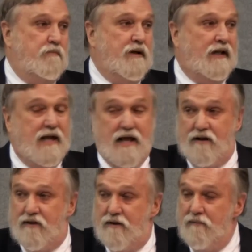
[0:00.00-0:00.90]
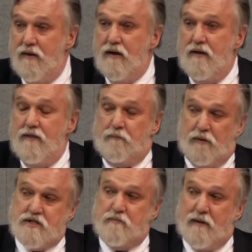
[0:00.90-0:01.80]
humiliated them. The
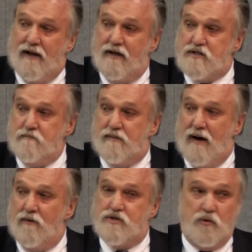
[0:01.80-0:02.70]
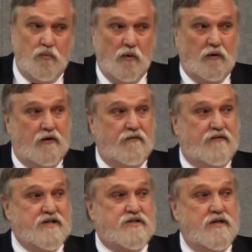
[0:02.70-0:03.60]
principalities and powers, the ruler
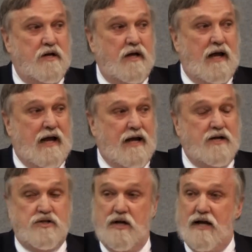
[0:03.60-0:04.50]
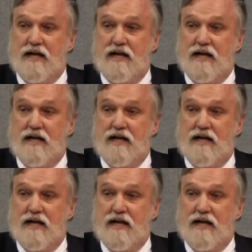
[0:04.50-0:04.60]
of this age,